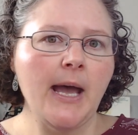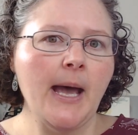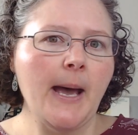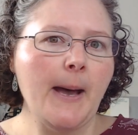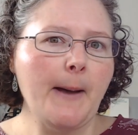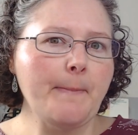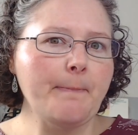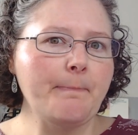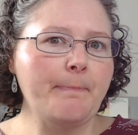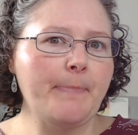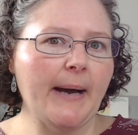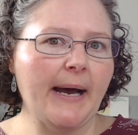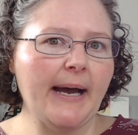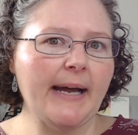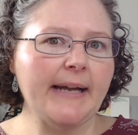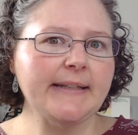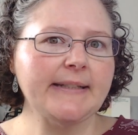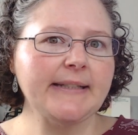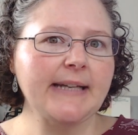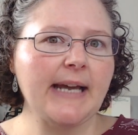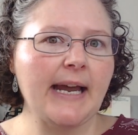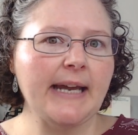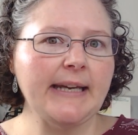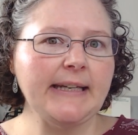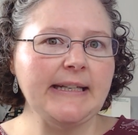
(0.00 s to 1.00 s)

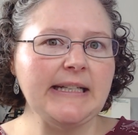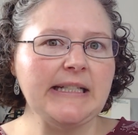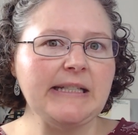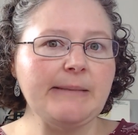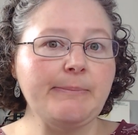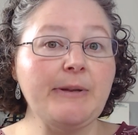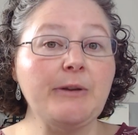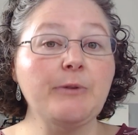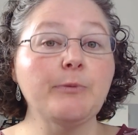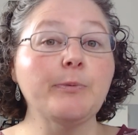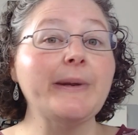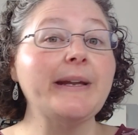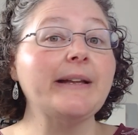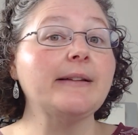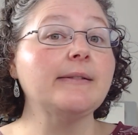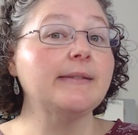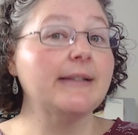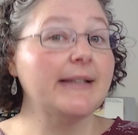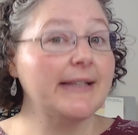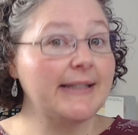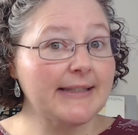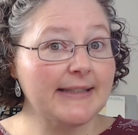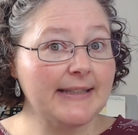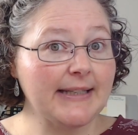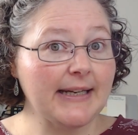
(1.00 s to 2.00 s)
But I need to be
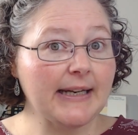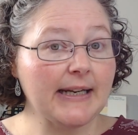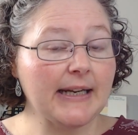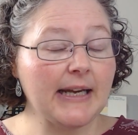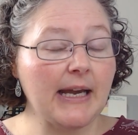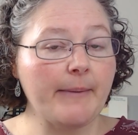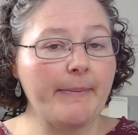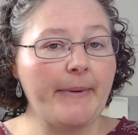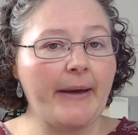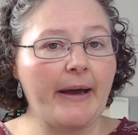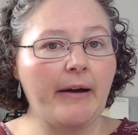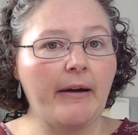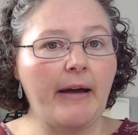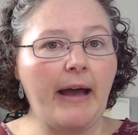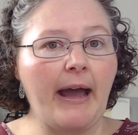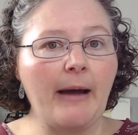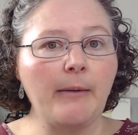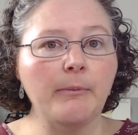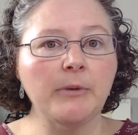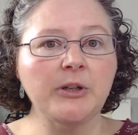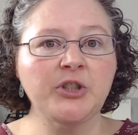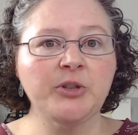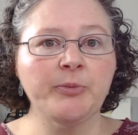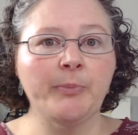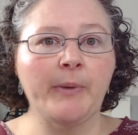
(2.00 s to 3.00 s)
realistic about how
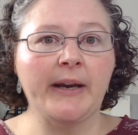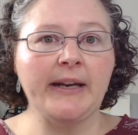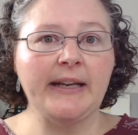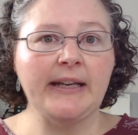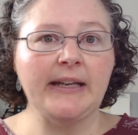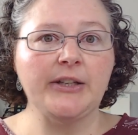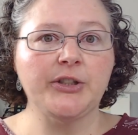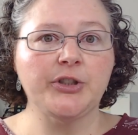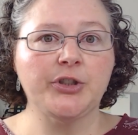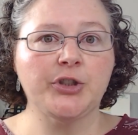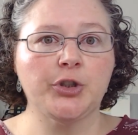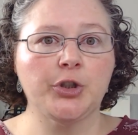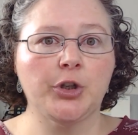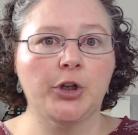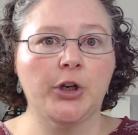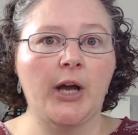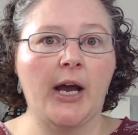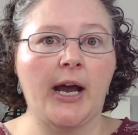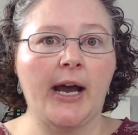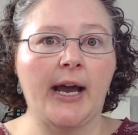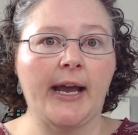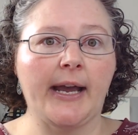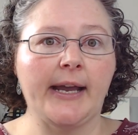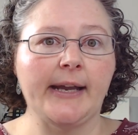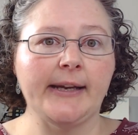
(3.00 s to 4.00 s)
much money should
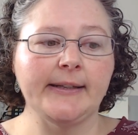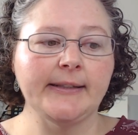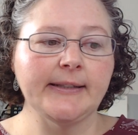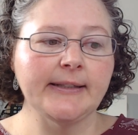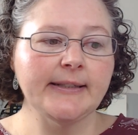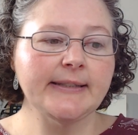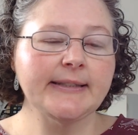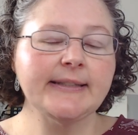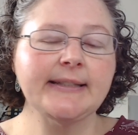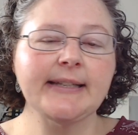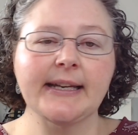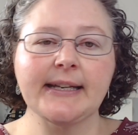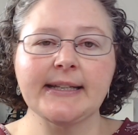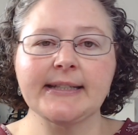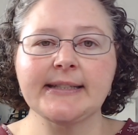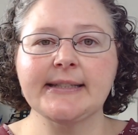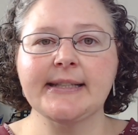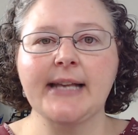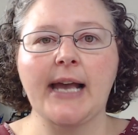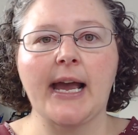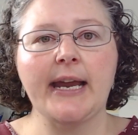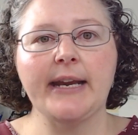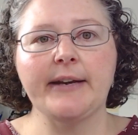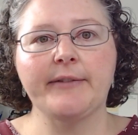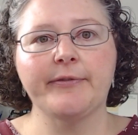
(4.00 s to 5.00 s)
I set
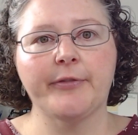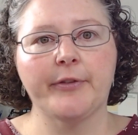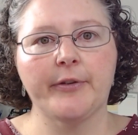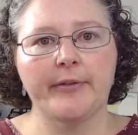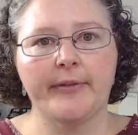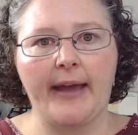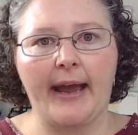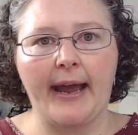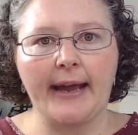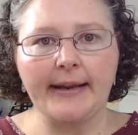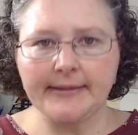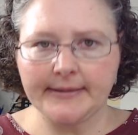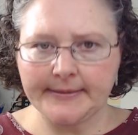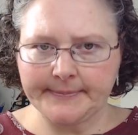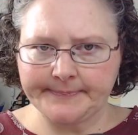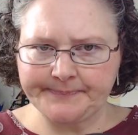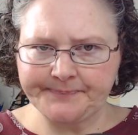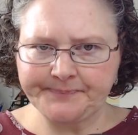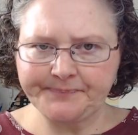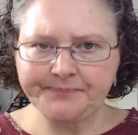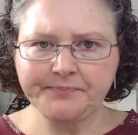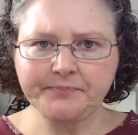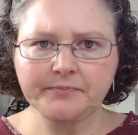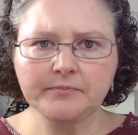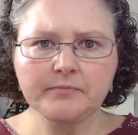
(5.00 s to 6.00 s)
aside for that
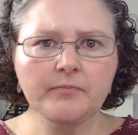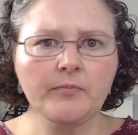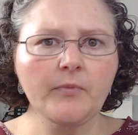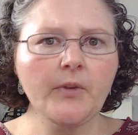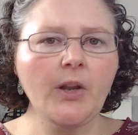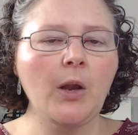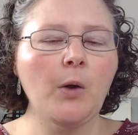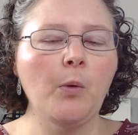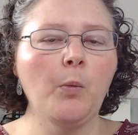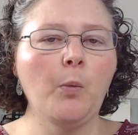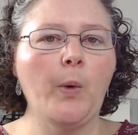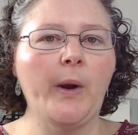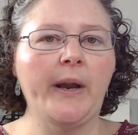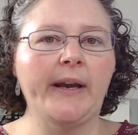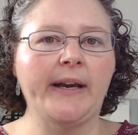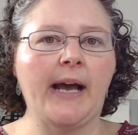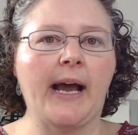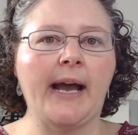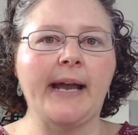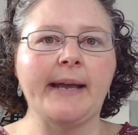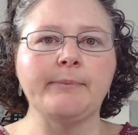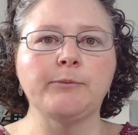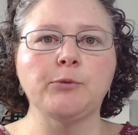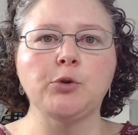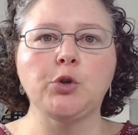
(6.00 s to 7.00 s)
when
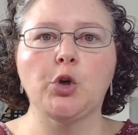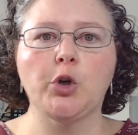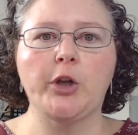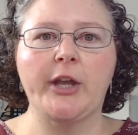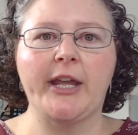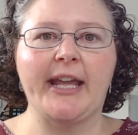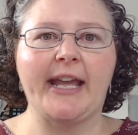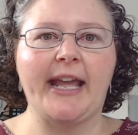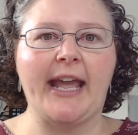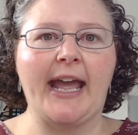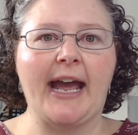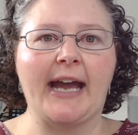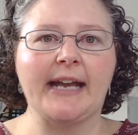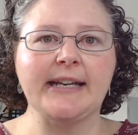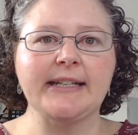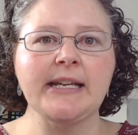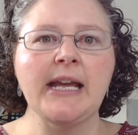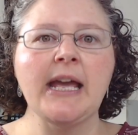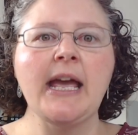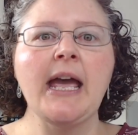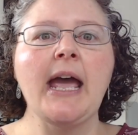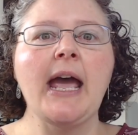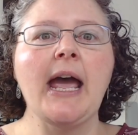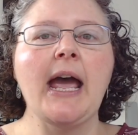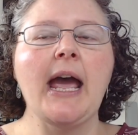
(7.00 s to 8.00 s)
I'm looking at
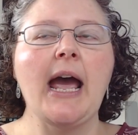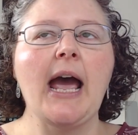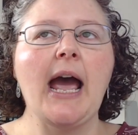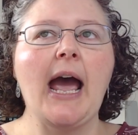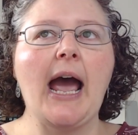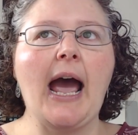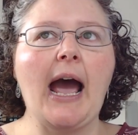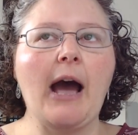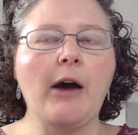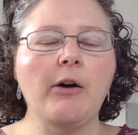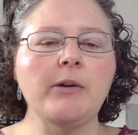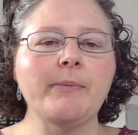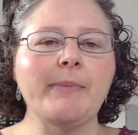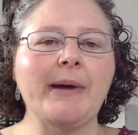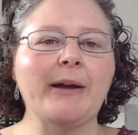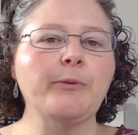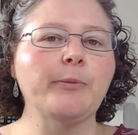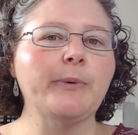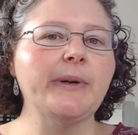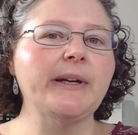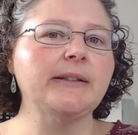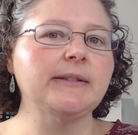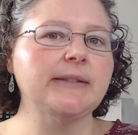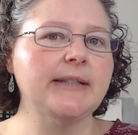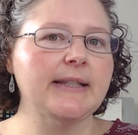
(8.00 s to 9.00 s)
how am I
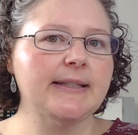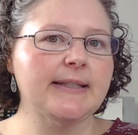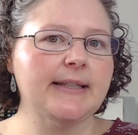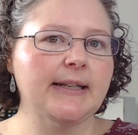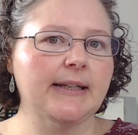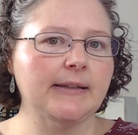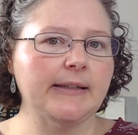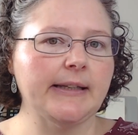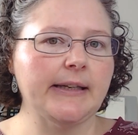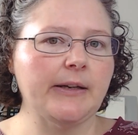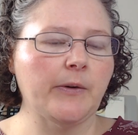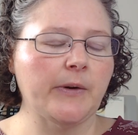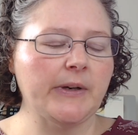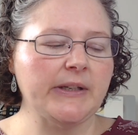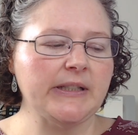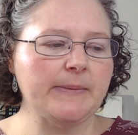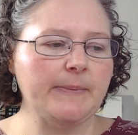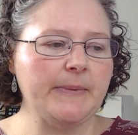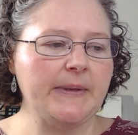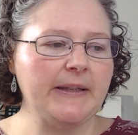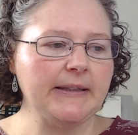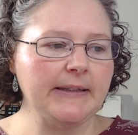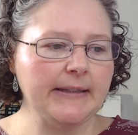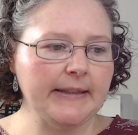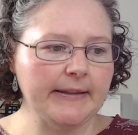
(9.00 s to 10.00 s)
realistically going to
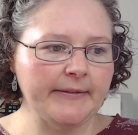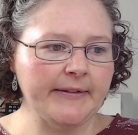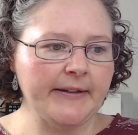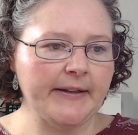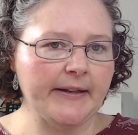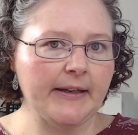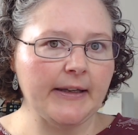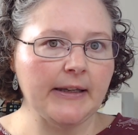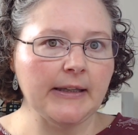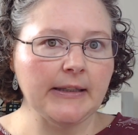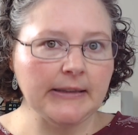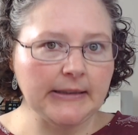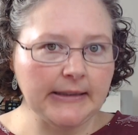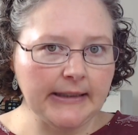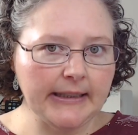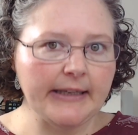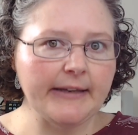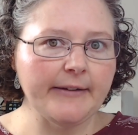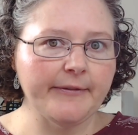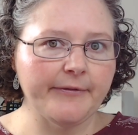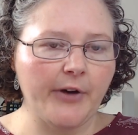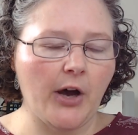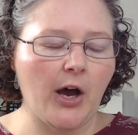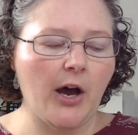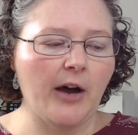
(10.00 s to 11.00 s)
be living
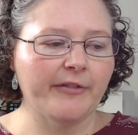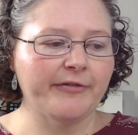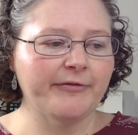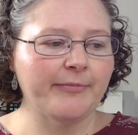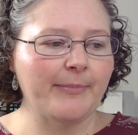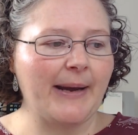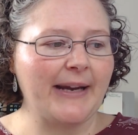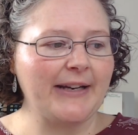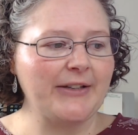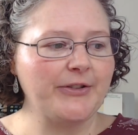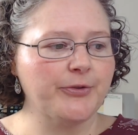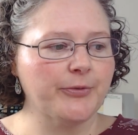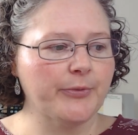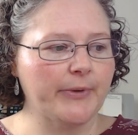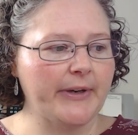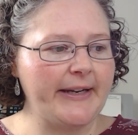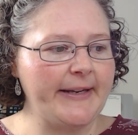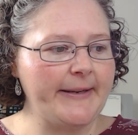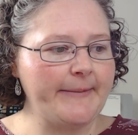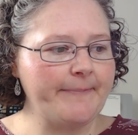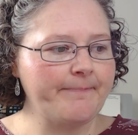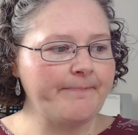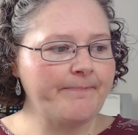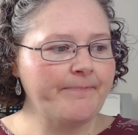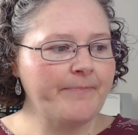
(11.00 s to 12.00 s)
live off my
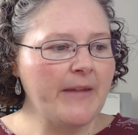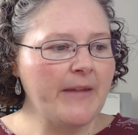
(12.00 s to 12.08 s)
dream.